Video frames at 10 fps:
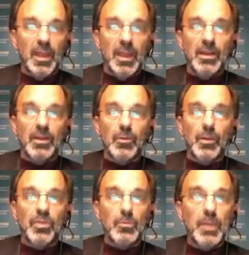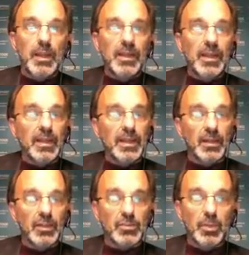And with the Medicaid
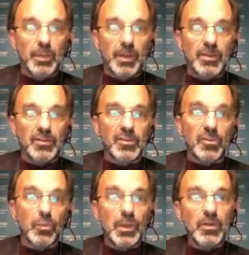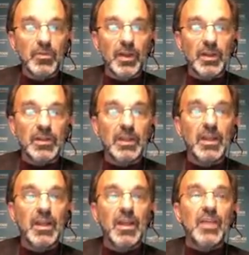eligible patients, we are finding
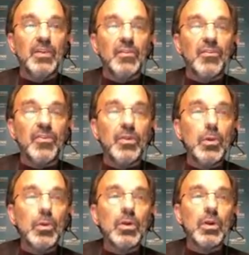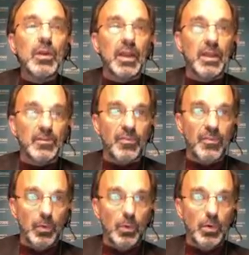that fewer and
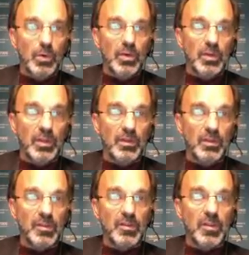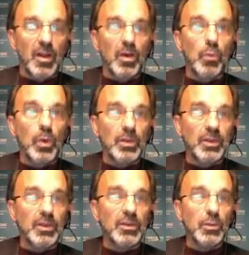fewer dentists are
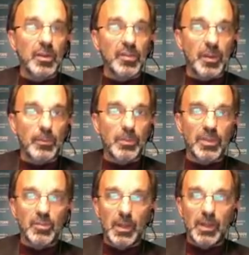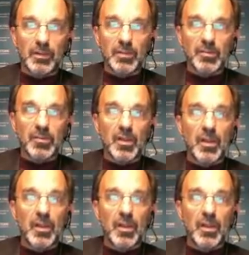willing to accept these patients.